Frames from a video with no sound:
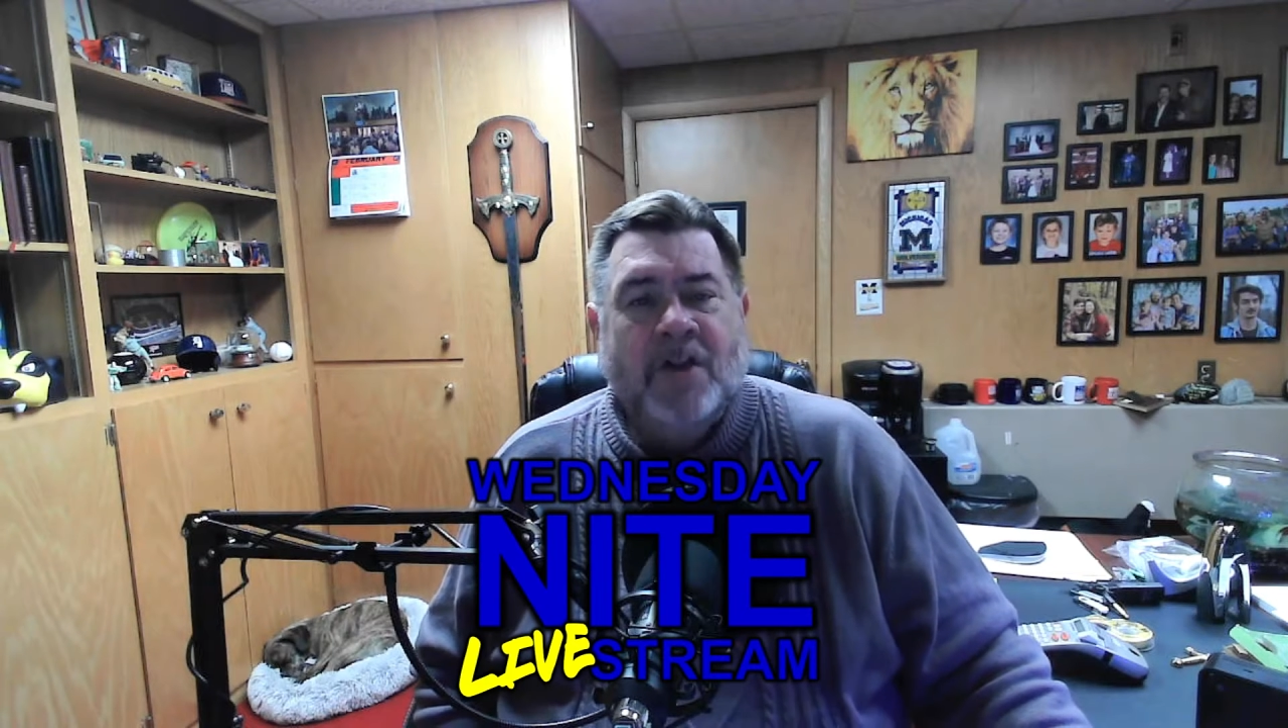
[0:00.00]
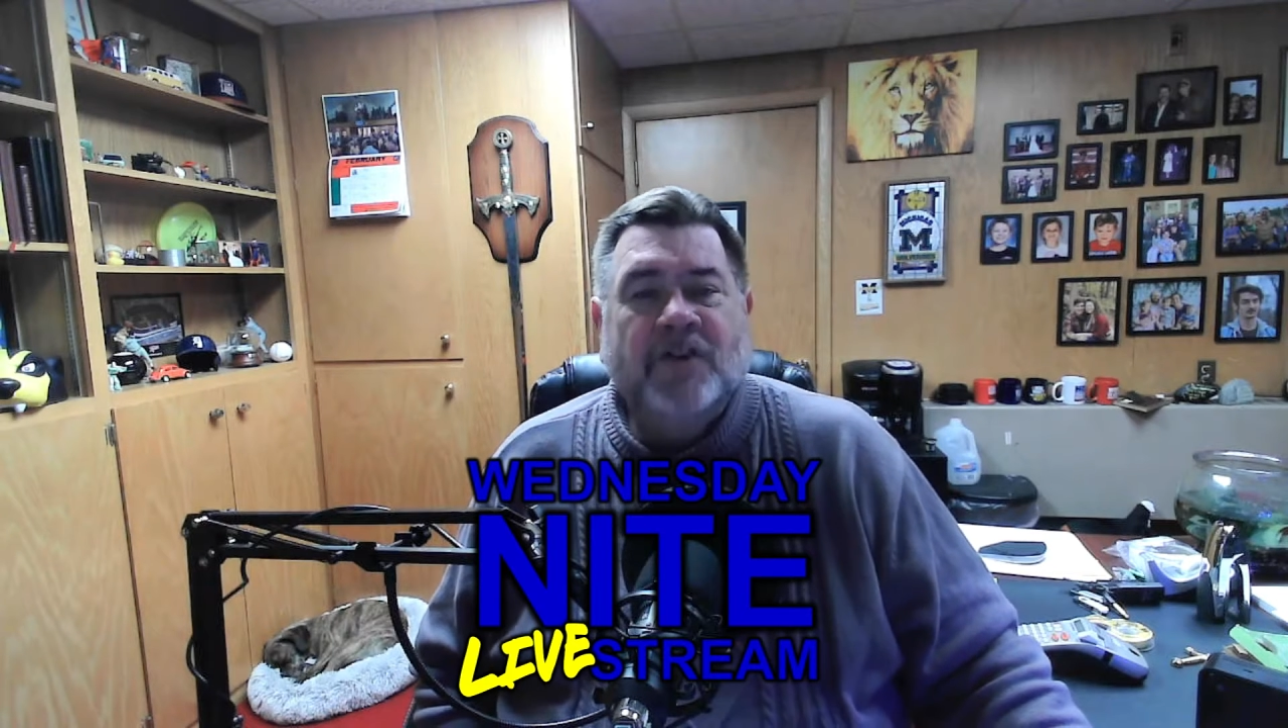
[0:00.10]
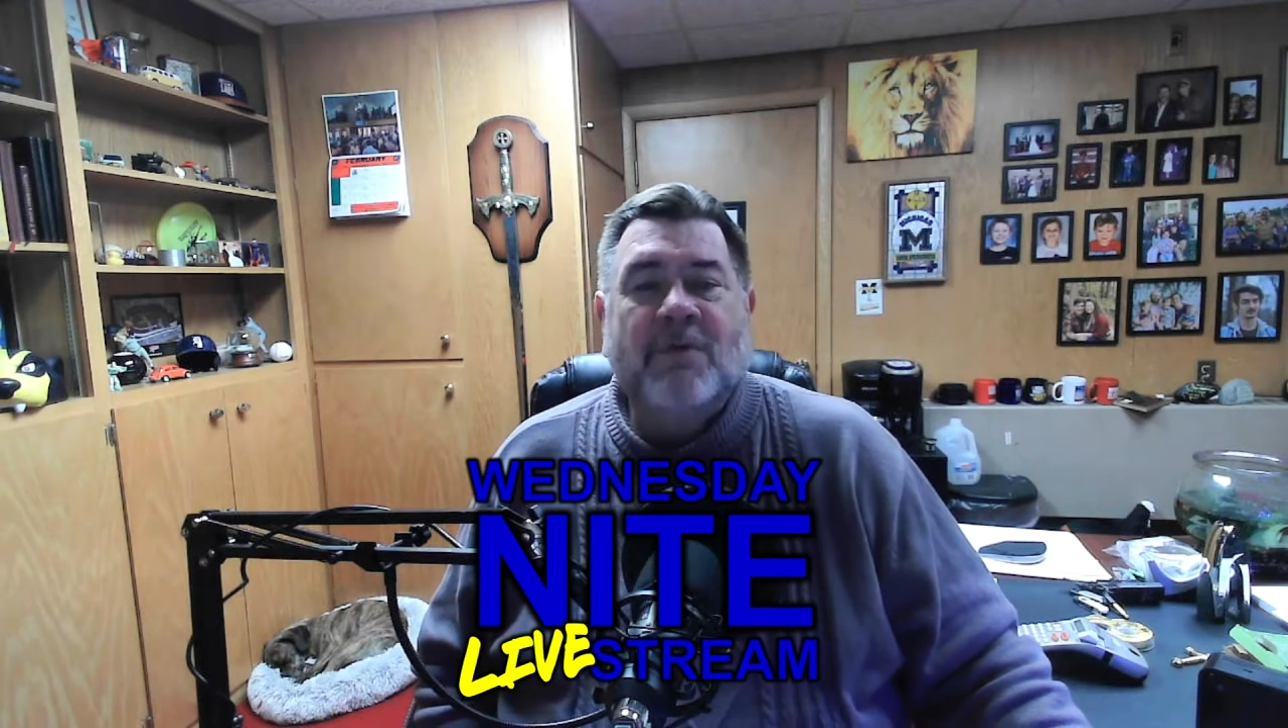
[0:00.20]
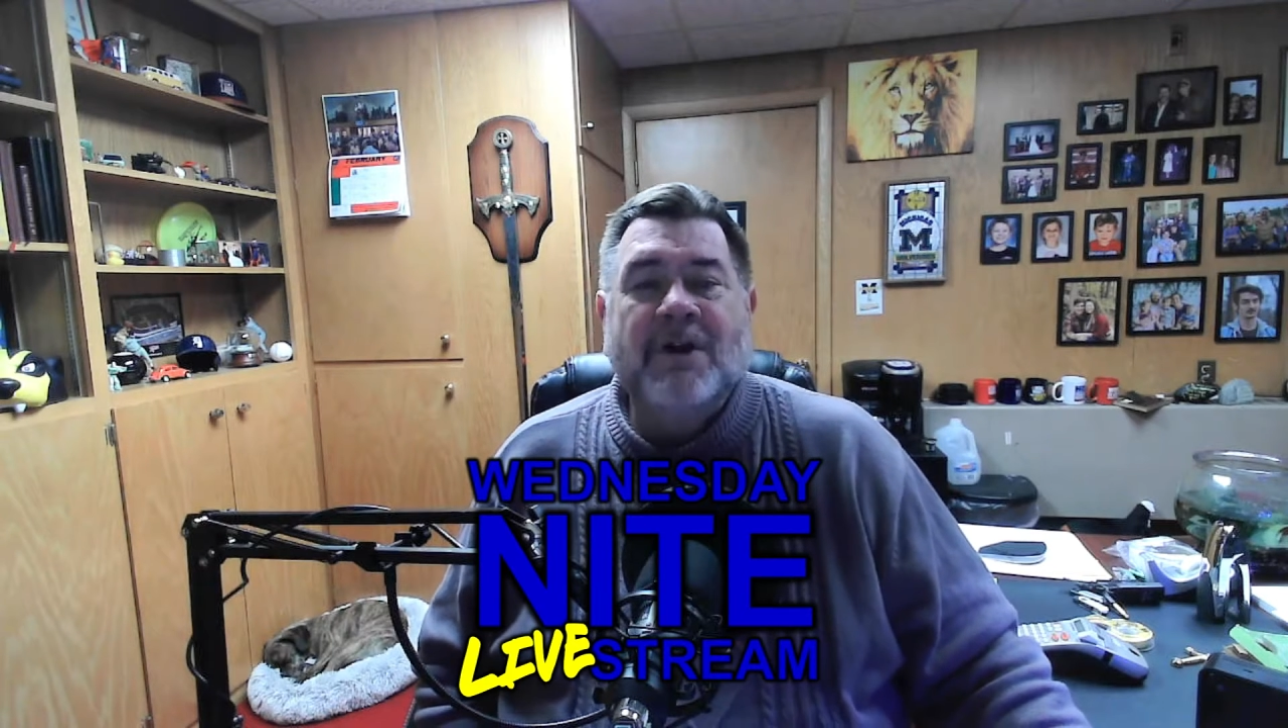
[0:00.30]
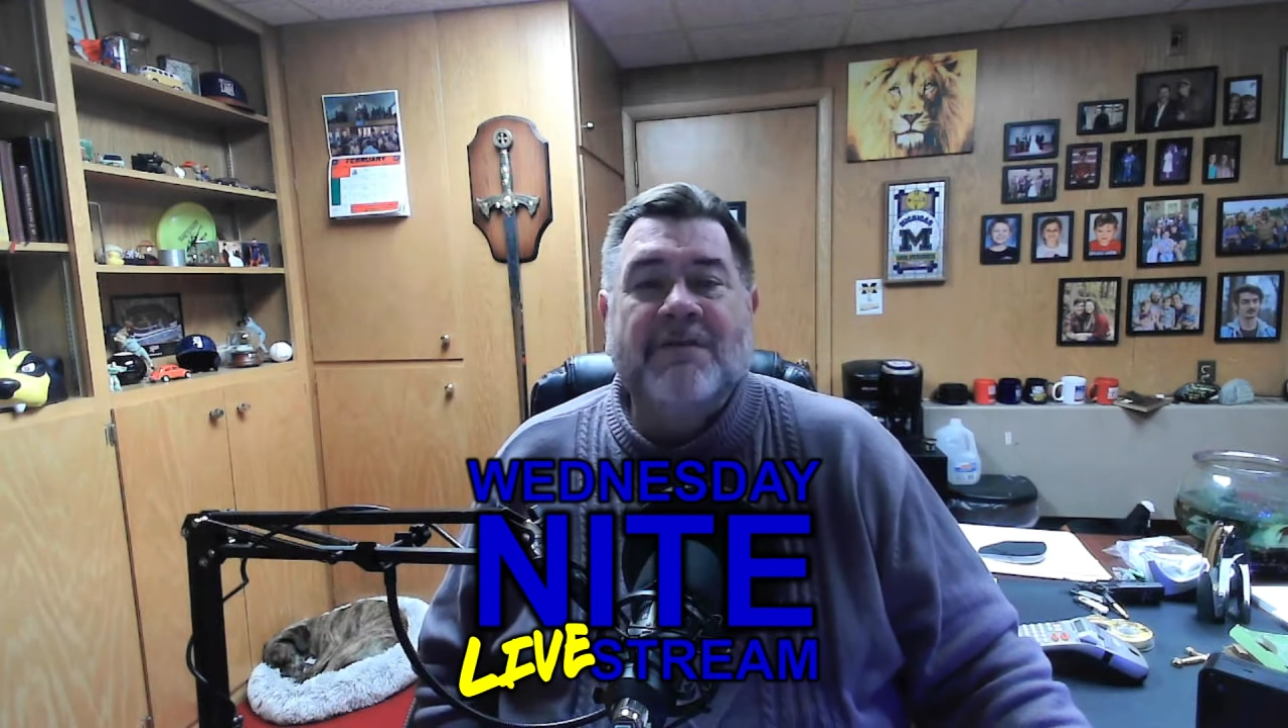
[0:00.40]

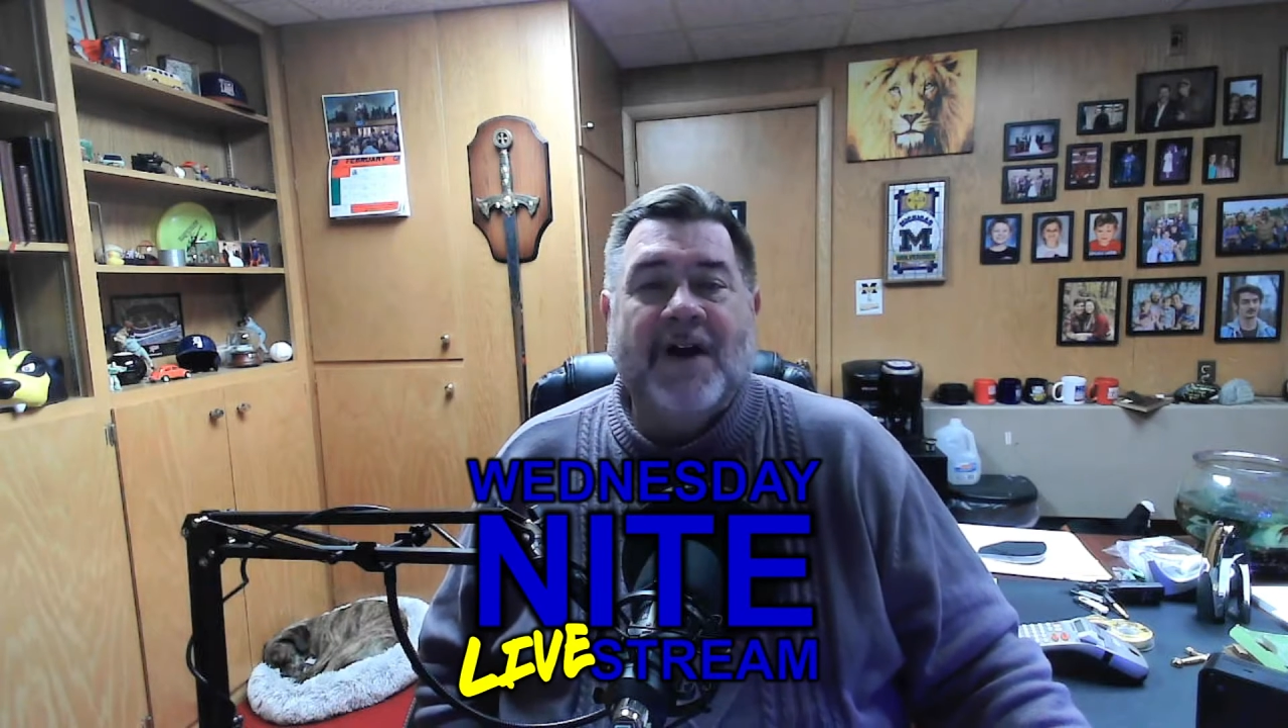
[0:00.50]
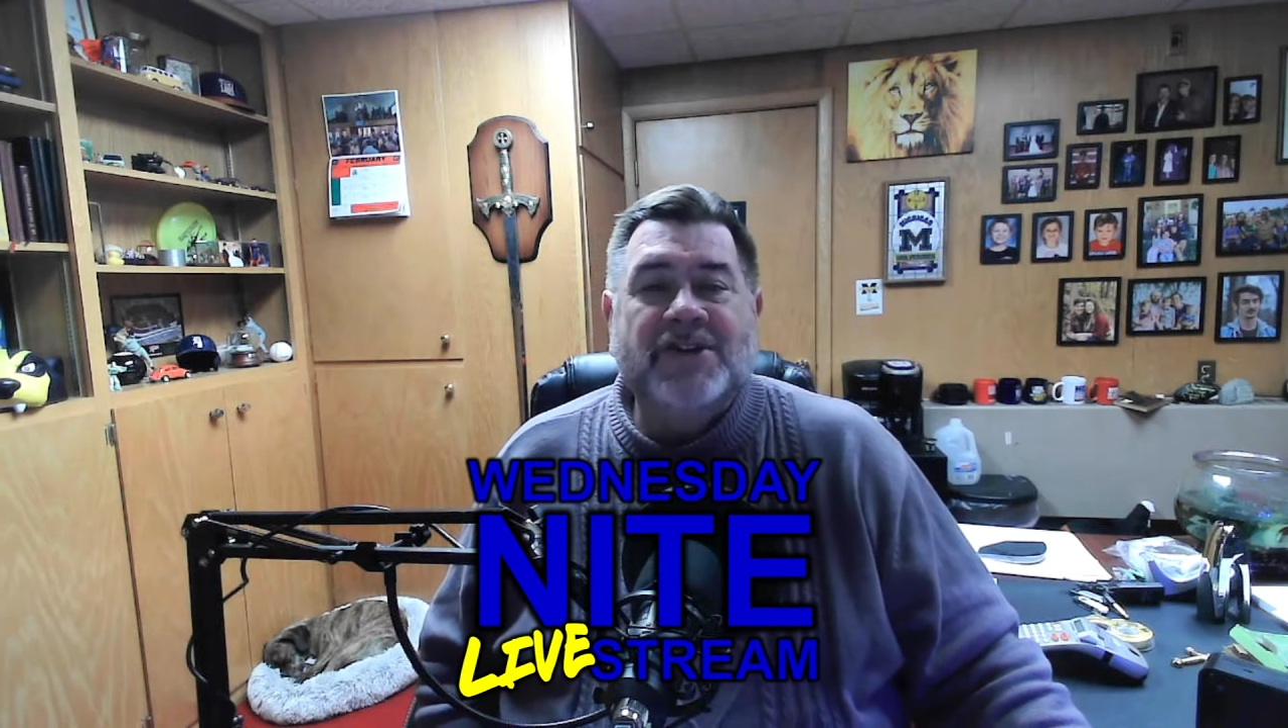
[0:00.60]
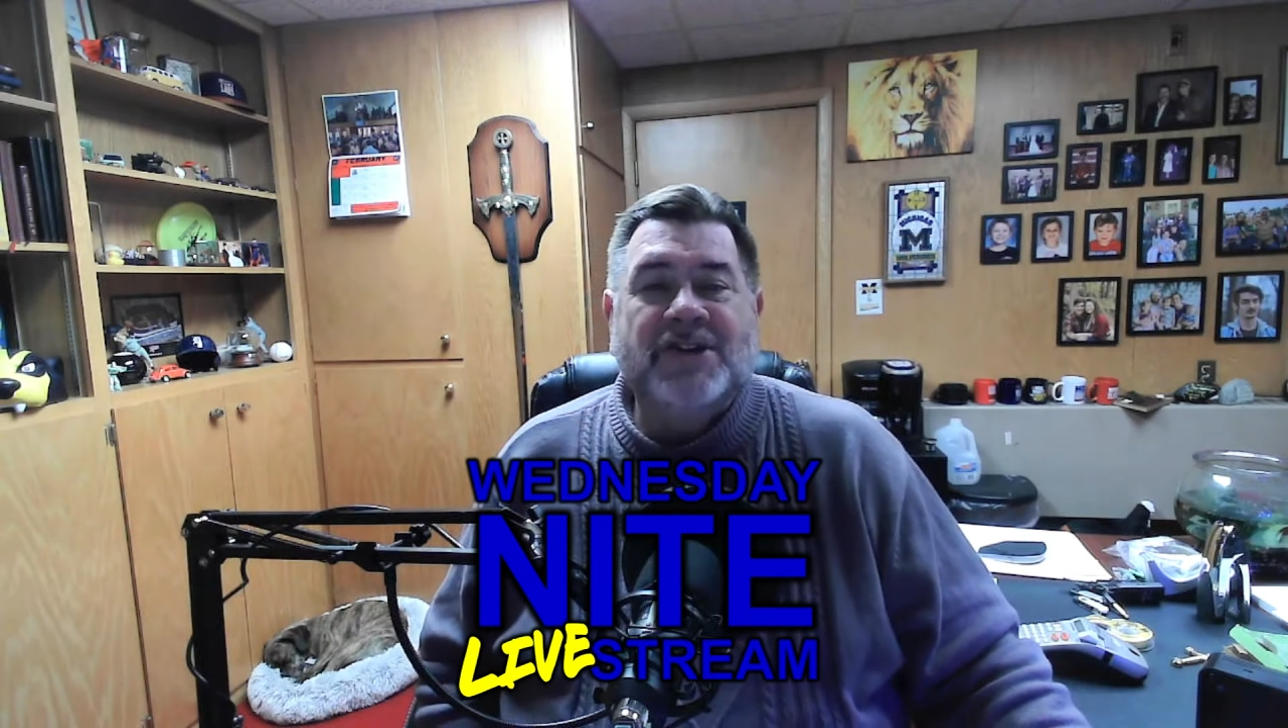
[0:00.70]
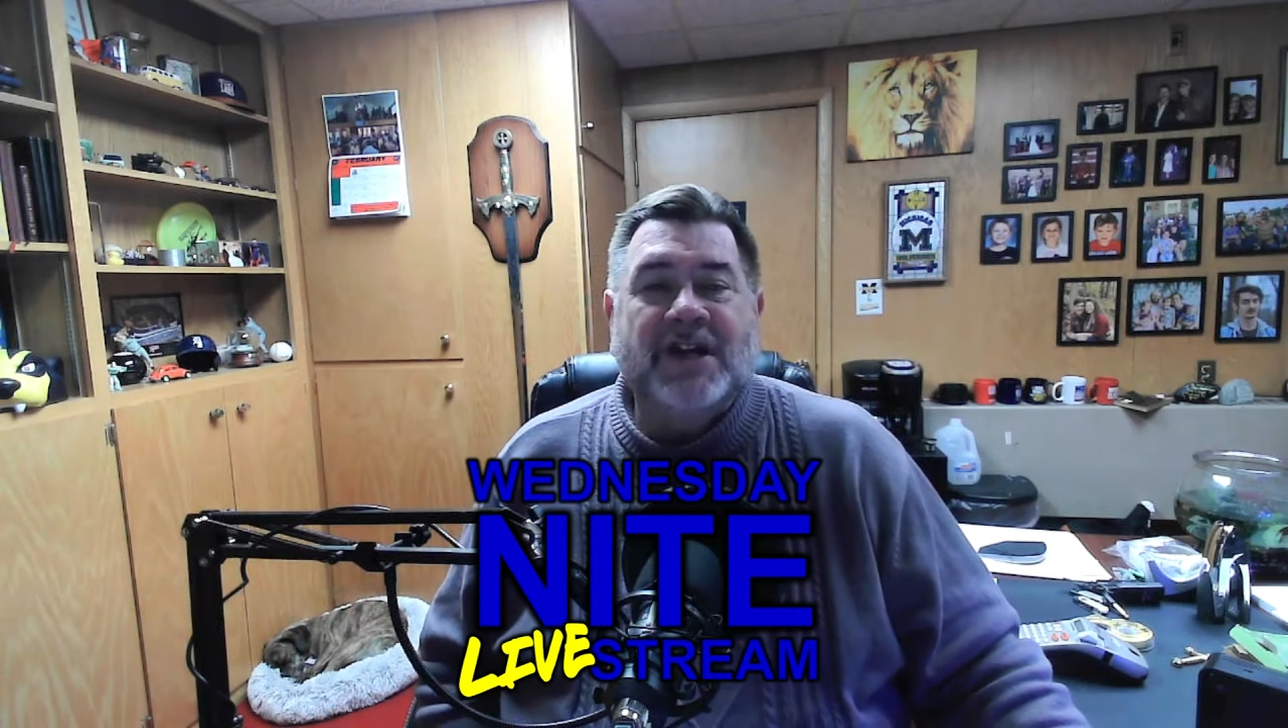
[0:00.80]
So we invite